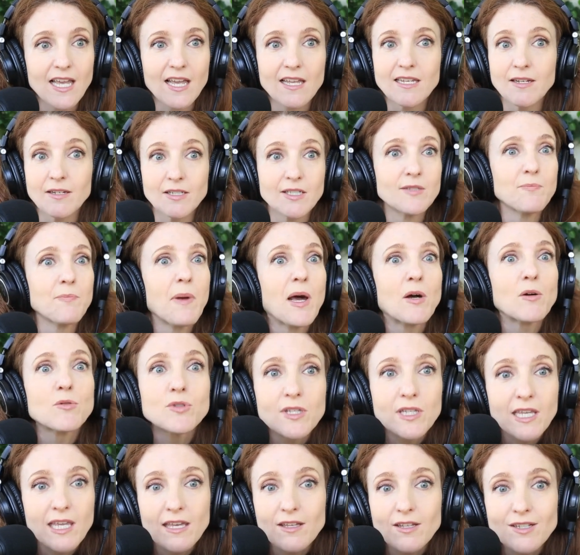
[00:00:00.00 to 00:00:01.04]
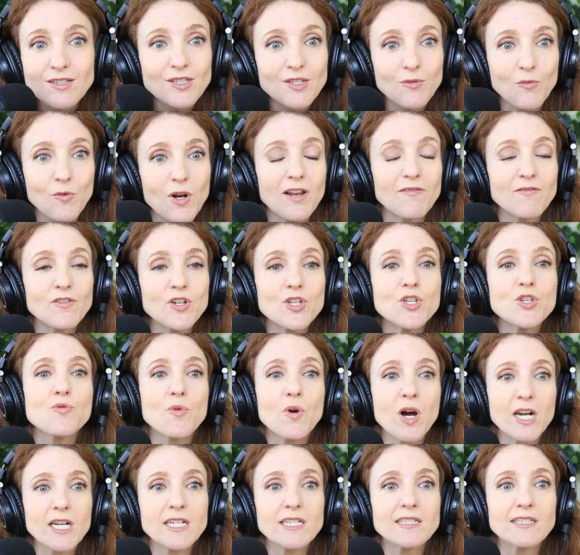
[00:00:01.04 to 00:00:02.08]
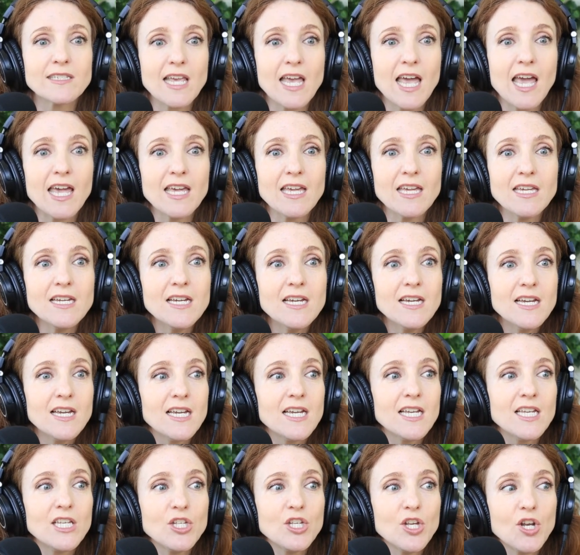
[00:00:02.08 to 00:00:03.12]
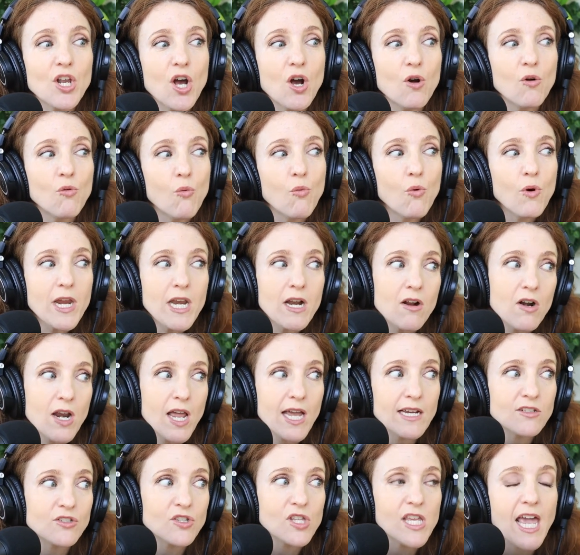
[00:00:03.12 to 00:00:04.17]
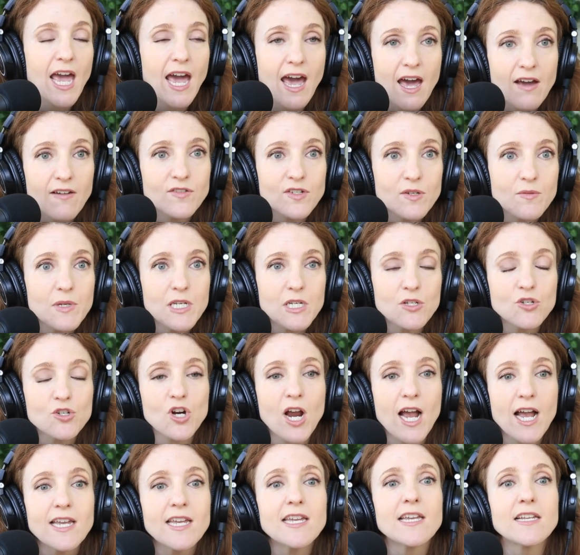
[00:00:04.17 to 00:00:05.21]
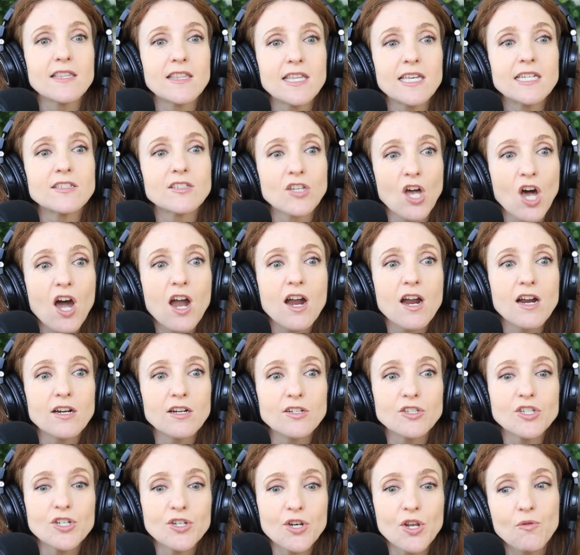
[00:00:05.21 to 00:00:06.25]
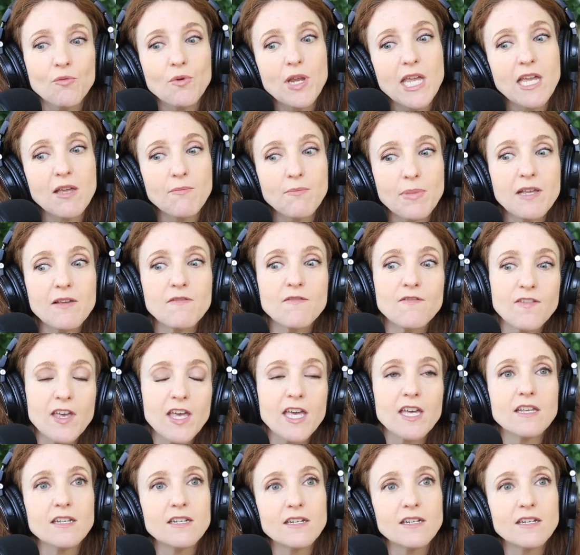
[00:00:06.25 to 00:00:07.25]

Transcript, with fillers: spouse guilt, whatever you want to say. You know, we don't actually have to be trying this hard. You know, we could be fit